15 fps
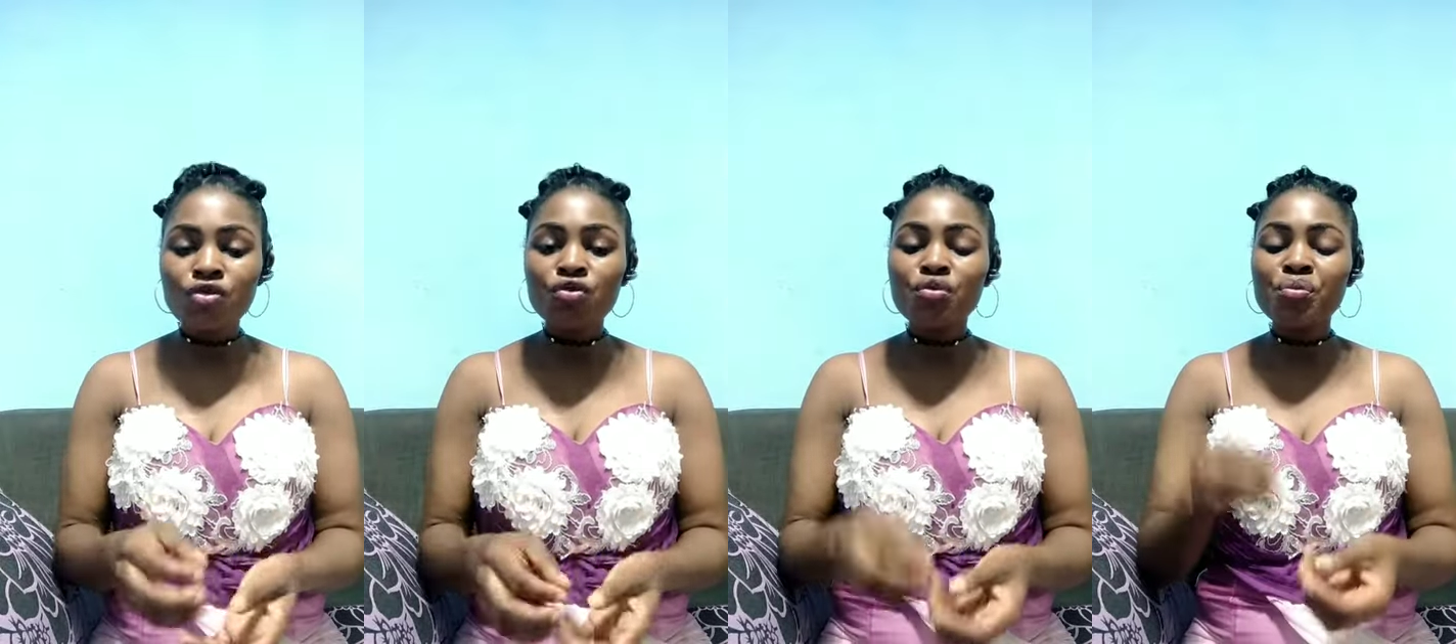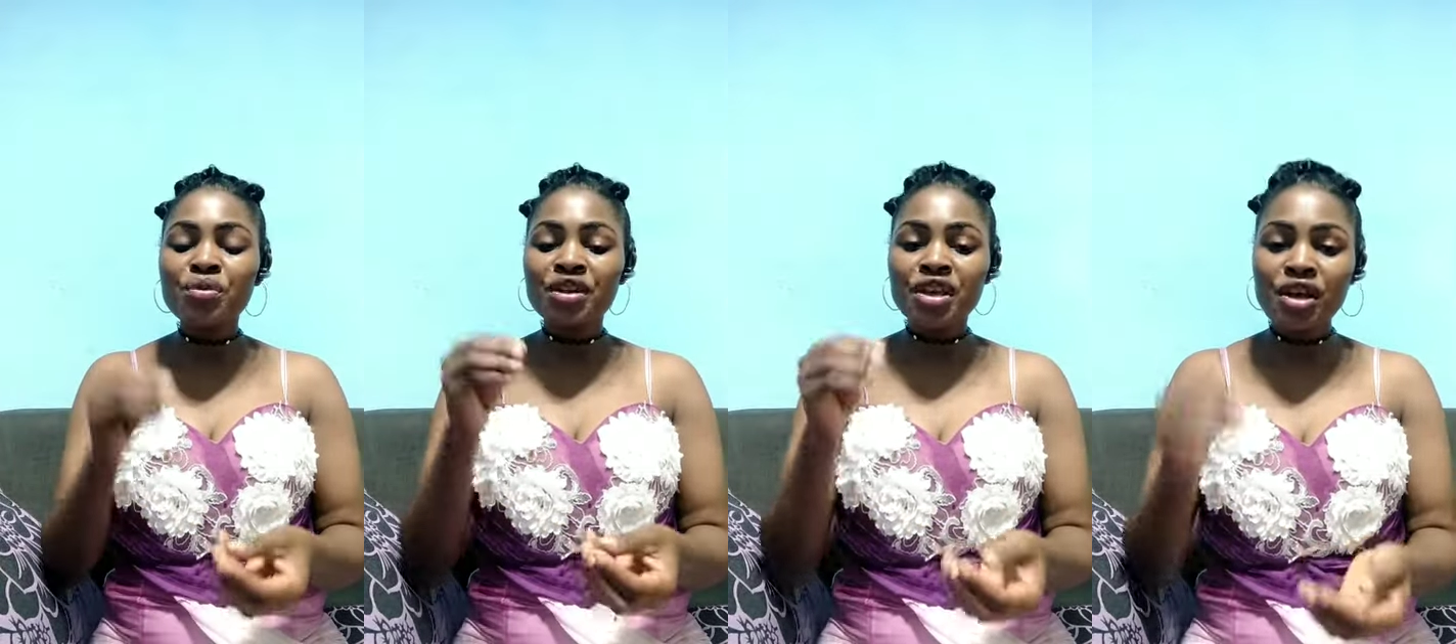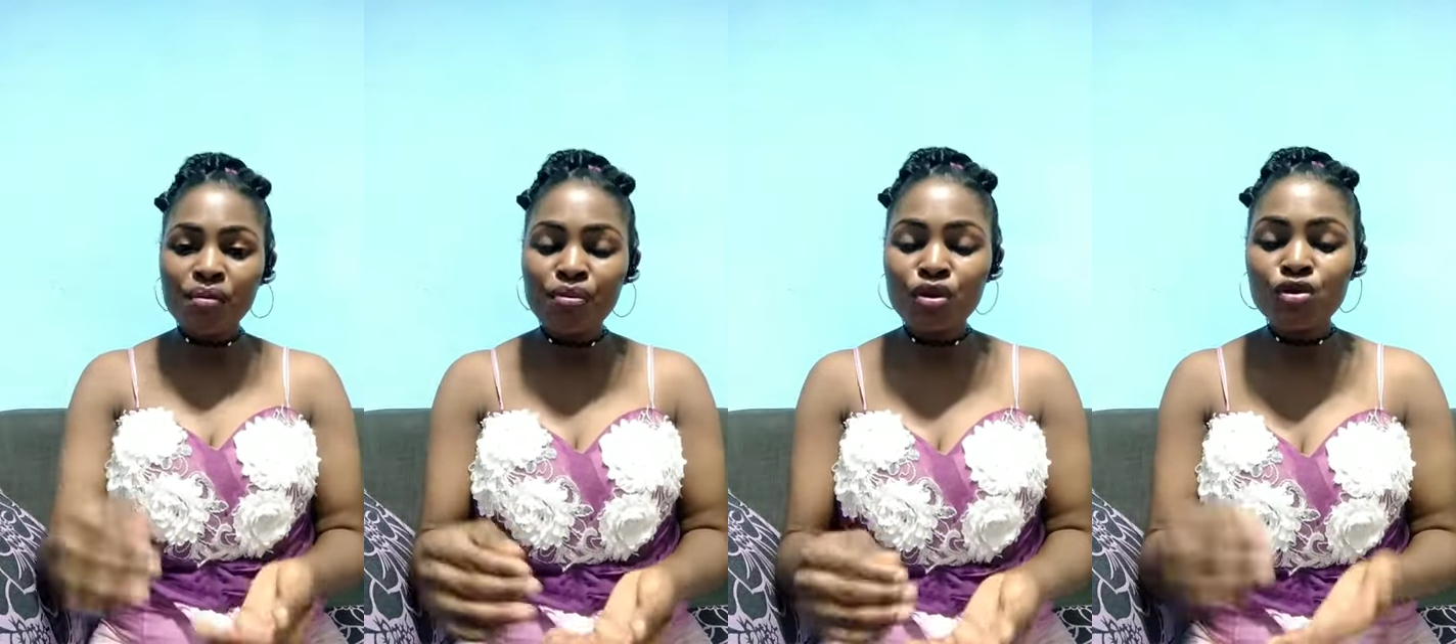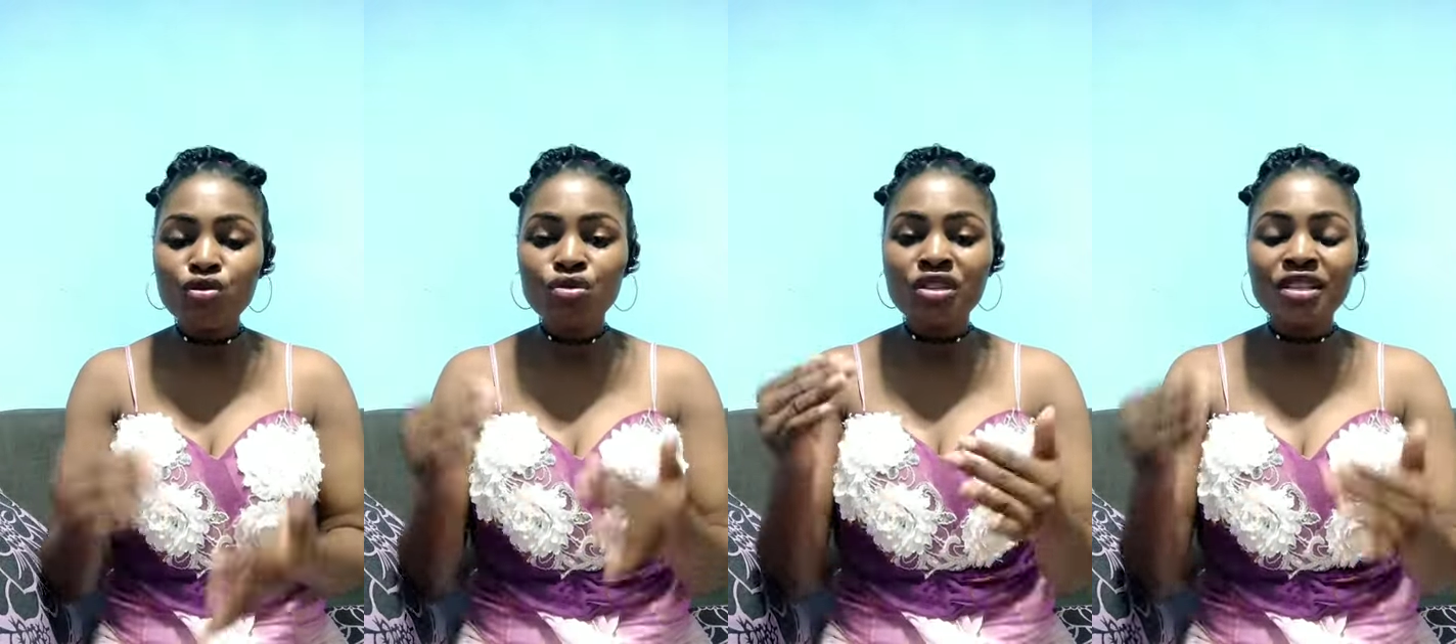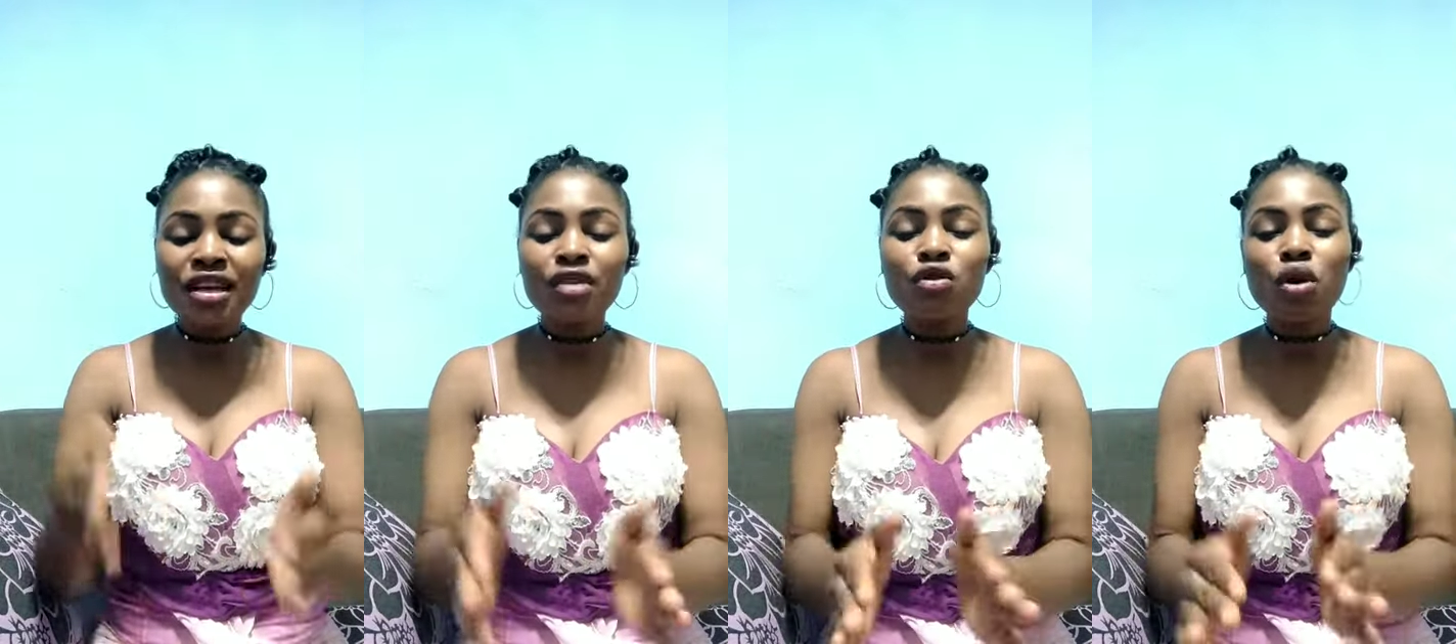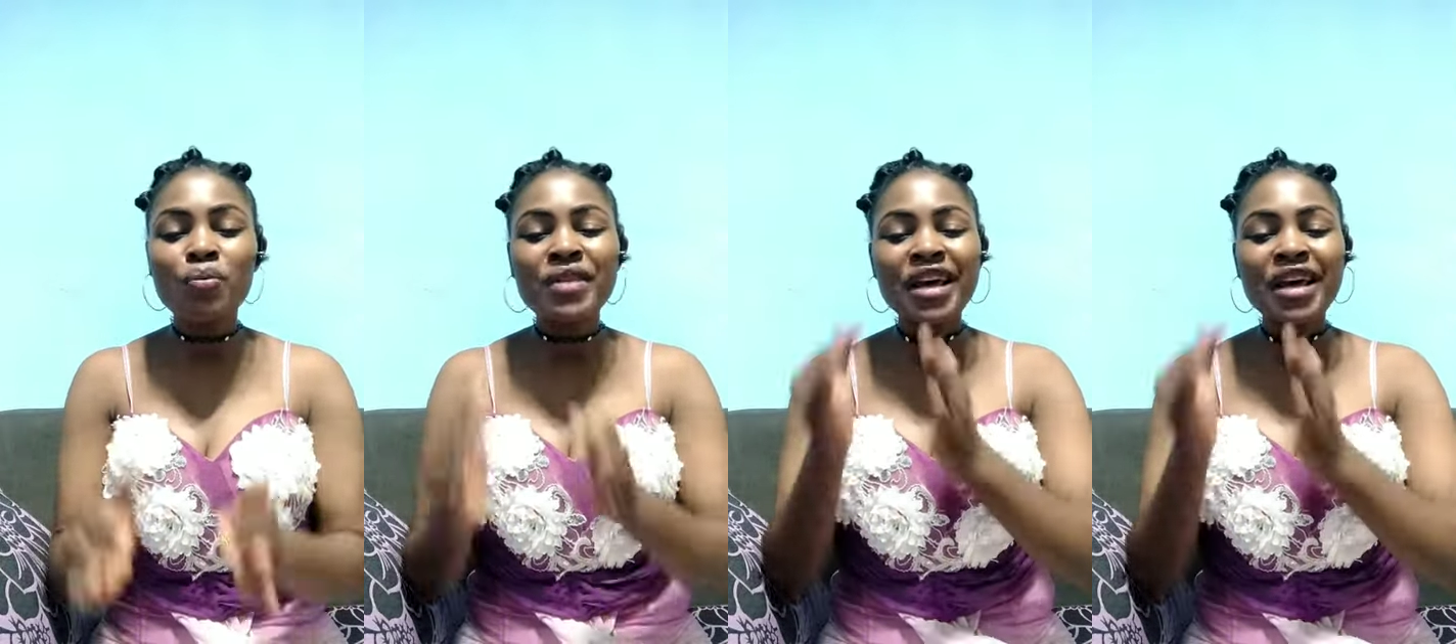you will be able to set up